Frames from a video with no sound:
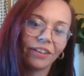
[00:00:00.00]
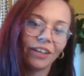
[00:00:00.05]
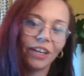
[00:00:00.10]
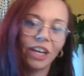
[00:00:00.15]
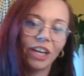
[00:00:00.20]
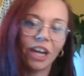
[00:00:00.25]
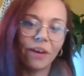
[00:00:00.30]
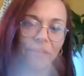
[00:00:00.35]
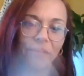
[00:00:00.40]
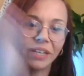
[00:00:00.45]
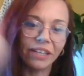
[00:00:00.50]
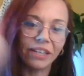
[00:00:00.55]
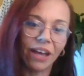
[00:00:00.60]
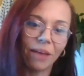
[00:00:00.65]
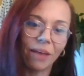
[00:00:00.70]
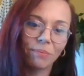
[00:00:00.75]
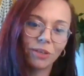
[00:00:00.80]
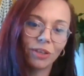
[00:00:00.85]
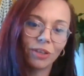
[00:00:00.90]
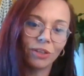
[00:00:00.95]
and
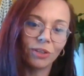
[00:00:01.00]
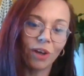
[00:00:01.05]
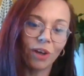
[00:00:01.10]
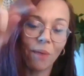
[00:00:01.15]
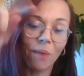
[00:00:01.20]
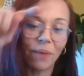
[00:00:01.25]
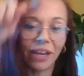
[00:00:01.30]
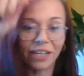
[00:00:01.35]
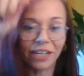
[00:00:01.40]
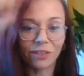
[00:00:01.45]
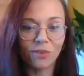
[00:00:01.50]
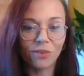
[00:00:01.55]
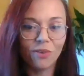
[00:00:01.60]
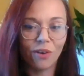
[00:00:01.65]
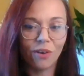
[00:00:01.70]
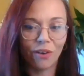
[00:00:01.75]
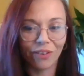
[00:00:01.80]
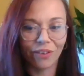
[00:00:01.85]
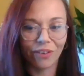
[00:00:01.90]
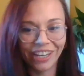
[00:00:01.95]
up to the top, and it's
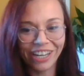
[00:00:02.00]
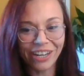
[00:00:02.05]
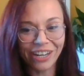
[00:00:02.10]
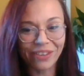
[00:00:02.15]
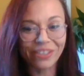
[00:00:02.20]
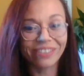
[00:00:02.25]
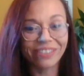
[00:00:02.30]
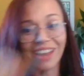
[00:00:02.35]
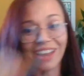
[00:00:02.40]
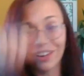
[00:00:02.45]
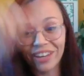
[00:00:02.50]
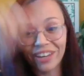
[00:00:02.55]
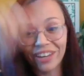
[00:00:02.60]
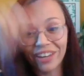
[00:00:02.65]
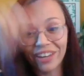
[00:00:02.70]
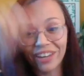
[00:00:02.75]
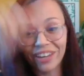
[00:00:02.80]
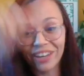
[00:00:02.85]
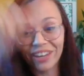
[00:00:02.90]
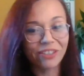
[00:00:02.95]
not, the cycle,
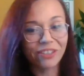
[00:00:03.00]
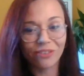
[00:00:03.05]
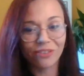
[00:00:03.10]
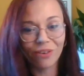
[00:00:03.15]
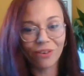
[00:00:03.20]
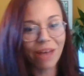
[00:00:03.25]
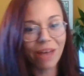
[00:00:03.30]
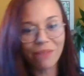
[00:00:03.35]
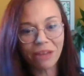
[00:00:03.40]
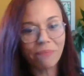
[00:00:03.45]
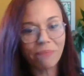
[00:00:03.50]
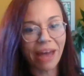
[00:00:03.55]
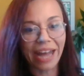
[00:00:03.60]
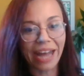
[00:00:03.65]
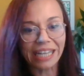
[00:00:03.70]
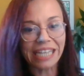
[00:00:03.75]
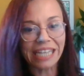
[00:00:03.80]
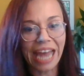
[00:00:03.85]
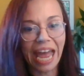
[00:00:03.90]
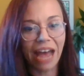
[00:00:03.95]
if it's not coming
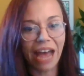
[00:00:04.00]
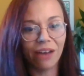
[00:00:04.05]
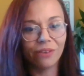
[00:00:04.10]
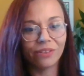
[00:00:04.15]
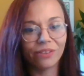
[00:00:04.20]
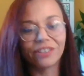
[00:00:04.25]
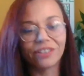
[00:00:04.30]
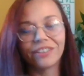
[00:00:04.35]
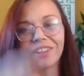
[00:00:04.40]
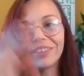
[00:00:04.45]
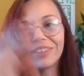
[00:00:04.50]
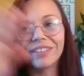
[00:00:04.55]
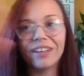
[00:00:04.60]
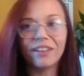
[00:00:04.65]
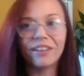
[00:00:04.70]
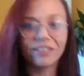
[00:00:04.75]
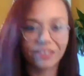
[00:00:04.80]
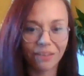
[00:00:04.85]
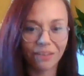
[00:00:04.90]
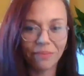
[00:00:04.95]
back down, because
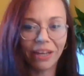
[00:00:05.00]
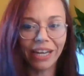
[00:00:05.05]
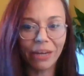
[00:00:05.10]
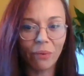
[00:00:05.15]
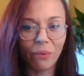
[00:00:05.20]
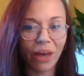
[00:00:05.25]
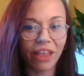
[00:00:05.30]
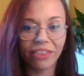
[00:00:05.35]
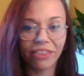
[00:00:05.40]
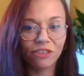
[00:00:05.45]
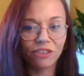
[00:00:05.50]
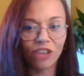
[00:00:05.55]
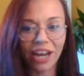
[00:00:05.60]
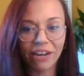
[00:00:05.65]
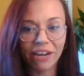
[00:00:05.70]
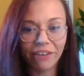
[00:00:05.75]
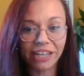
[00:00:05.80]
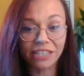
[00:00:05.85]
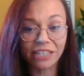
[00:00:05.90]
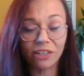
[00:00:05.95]
ultimately wealth is
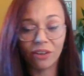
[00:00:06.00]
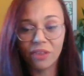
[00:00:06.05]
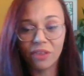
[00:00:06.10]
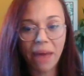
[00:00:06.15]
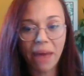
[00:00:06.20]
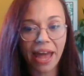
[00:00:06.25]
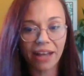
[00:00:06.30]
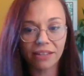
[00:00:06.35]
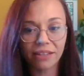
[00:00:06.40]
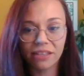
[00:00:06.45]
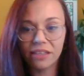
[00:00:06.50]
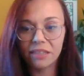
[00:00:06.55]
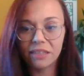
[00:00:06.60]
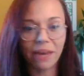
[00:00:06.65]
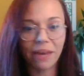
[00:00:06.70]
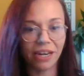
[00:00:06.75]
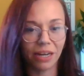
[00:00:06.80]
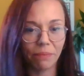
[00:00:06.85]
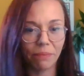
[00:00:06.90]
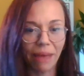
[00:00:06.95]
generated on the backs and the
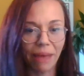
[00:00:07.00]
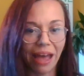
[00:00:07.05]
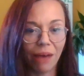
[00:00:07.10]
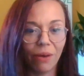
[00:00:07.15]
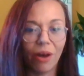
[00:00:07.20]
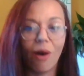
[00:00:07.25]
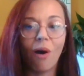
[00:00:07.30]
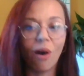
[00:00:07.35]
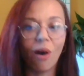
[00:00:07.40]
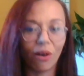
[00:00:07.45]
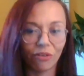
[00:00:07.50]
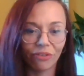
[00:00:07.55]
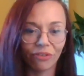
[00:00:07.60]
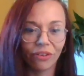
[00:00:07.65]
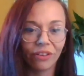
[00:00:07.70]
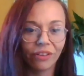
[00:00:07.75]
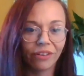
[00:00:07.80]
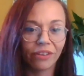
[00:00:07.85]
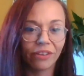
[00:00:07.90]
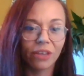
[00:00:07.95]
spending power of
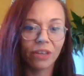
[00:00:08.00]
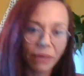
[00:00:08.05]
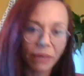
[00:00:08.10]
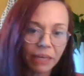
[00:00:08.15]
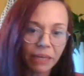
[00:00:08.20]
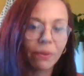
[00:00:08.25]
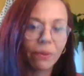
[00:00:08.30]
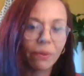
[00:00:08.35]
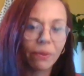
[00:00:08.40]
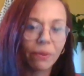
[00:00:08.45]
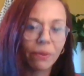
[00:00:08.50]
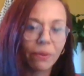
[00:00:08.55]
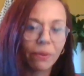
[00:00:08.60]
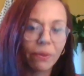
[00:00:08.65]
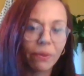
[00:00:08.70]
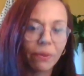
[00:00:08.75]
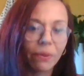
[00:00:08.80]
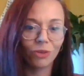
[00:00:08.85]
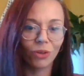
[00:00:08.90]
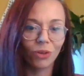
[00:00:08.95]
the people
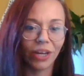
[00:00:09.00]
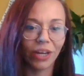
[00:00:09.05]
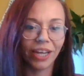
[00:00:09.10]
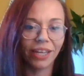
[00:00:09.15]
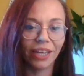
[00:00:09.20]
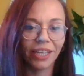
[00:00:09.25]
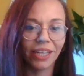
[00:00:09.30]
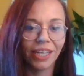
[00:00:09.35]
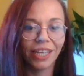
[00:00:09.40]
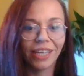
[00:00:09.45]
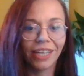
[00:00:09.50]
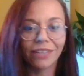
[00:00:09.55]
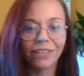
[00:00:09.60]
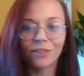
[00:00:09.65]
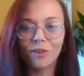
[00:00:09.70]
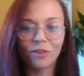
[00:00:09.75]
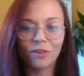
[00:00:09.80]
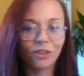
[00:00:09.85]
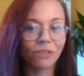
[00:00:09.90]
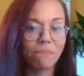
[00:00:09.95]
of this country.
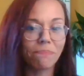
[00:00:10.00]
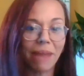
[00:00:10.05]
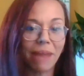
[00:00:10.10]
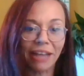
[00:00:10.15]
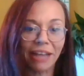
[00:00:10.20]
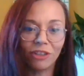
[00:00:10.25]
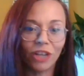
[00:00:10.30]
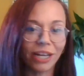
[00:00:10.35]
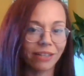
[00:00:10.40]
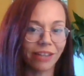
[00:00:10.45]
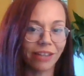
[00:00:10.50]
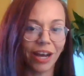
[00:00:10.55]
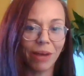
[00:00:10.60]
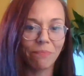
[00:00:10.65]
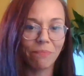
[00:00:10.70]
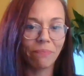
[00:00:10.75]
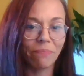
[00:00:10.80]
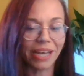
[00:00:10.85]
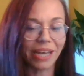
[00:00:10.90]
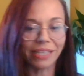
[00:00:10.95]
It's not just magicked
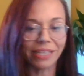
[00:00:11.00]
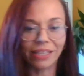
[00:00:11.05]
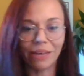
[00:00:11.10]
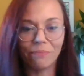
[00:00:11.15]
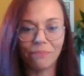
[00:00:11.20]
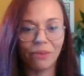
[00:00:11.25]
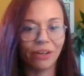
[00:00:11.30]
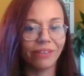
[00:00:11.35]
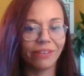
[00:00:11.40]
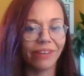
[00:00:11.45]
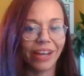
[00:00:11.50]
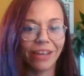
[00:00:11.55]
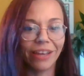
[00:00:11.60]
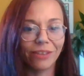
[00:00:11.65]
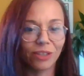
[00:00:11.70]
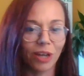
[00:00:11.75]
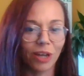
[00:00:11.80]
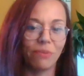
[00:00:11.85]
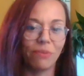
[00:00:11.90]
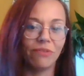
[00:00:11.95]
up by someone at
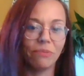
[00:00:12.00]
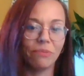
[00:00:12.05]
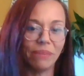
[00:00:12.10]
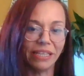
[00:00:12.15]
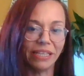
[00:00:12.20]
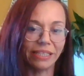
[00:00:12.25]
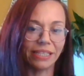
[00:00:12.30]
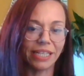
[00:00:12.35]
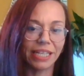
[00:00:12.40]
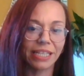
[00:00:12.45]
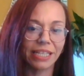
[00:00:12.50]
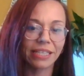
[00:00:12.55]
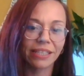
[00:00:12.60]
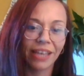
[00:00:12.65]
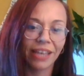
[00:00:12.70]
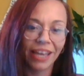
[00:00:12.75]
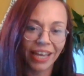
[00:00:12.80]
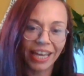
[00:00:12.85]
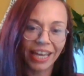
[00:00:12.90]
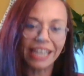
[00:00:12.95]
the top of the business.
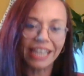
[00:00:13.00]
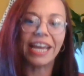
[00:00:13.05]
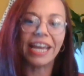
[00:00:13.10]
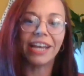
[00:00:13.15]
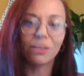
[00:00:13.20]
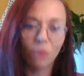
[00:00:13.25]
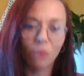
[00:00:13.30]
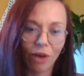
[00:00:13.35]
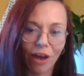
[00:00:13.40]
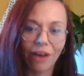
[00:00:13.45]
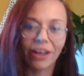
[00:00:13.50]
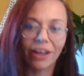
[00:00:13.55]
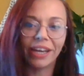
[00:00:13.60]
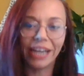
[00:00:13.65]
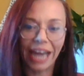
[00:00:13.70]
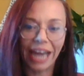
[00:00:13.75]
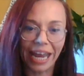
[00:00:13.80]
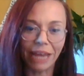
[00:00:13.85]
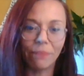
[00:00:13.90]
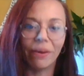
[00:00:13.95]
It takes work and
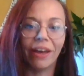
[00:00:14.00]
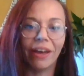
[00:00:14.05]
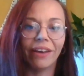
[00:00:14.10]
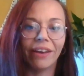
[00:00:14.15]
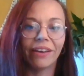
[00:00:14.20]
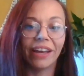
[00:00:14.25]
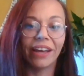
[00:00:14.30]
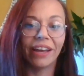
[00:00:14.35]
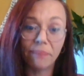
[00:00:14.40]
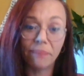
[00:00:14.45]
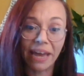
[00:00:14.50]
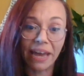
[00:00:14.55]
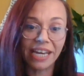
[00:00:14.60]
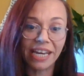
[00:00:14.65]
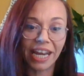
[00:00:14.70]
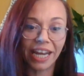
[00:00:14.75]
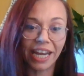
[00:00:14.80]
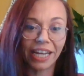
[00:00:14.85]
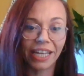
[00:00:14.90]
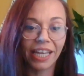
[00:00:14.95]
labour and
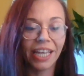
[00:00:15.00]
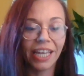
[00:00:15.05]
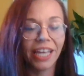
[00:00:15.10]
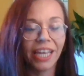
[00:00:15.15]
spending.